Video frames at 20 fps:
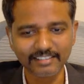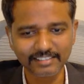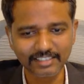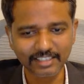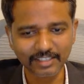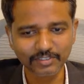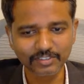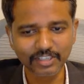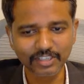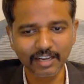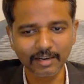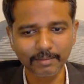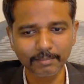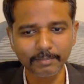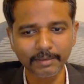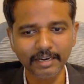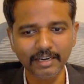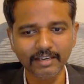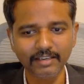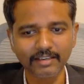reserves are
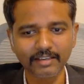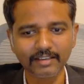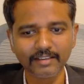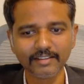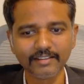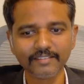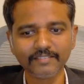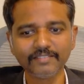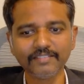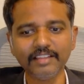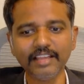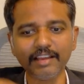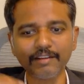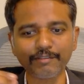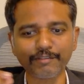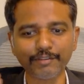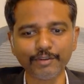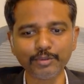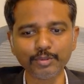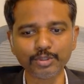built,
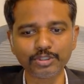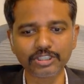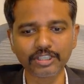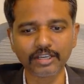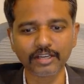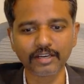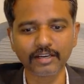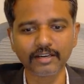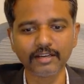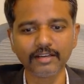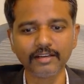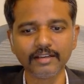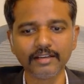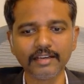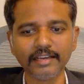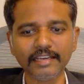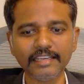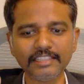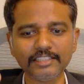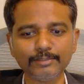their future
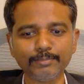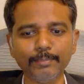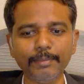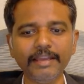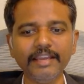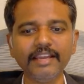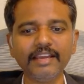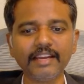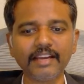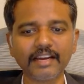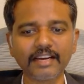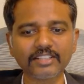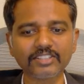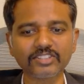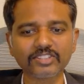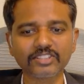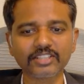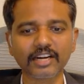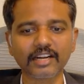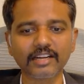is being
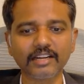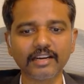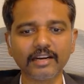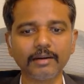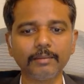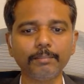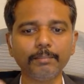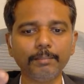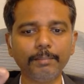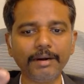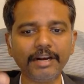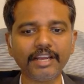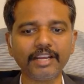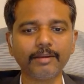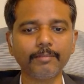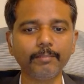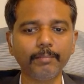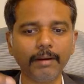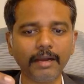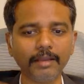constructed
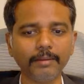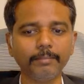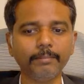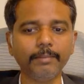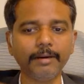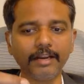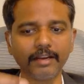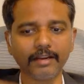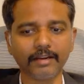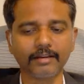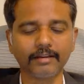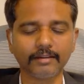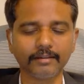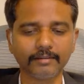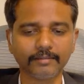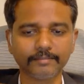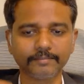brick by brick.